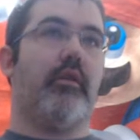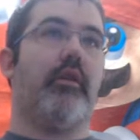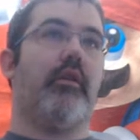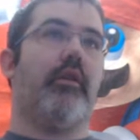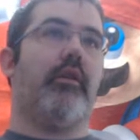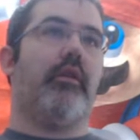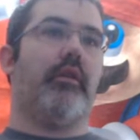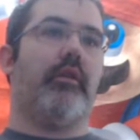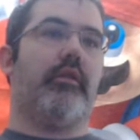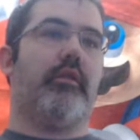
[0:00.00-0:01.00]

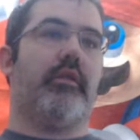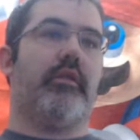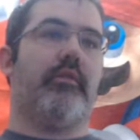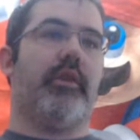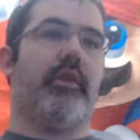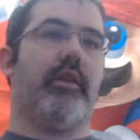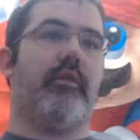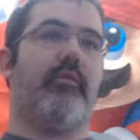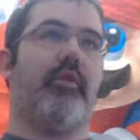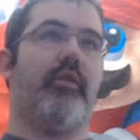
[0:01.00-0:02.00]
Does this mean I can put